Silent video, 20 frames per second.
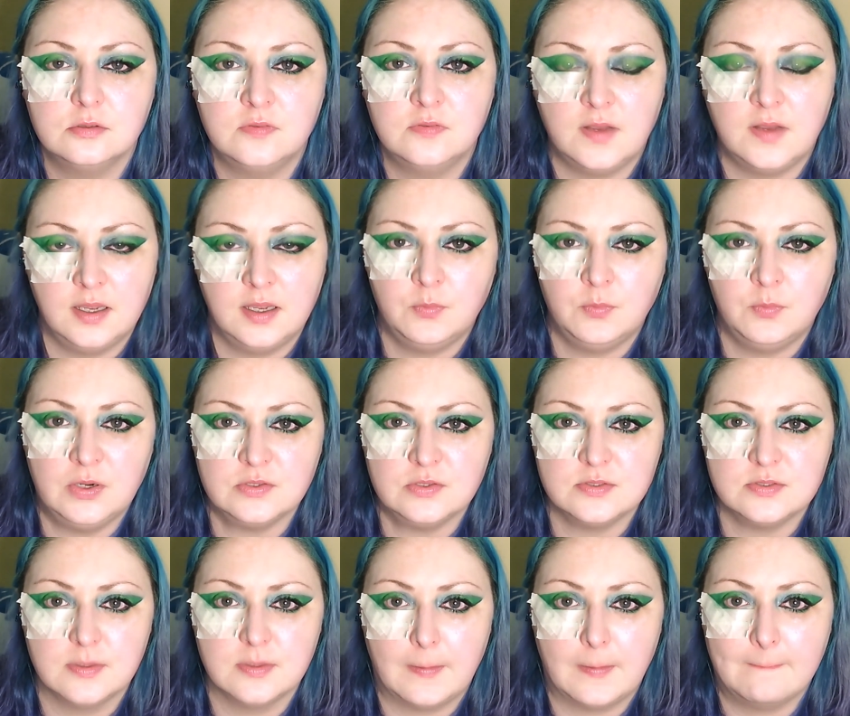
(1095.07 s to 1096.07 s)
for eyebrows.
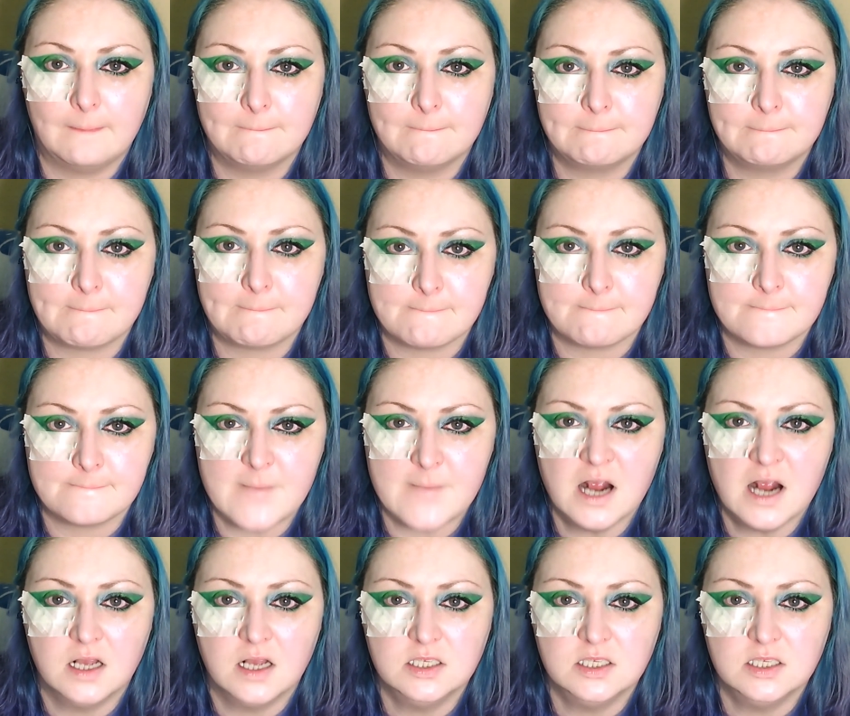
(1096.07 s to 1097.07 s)

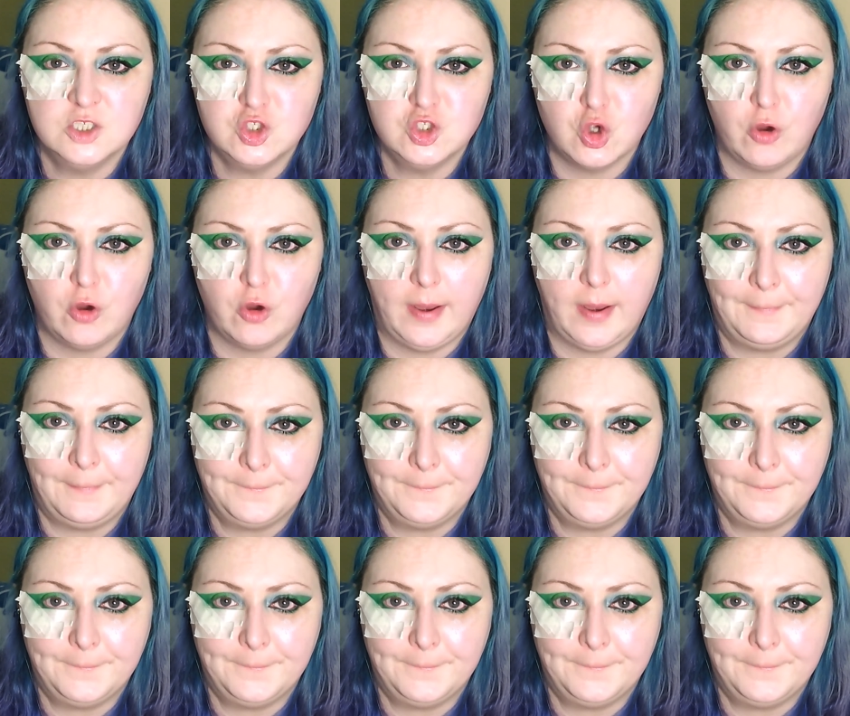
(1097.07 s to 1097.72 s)
Sorry.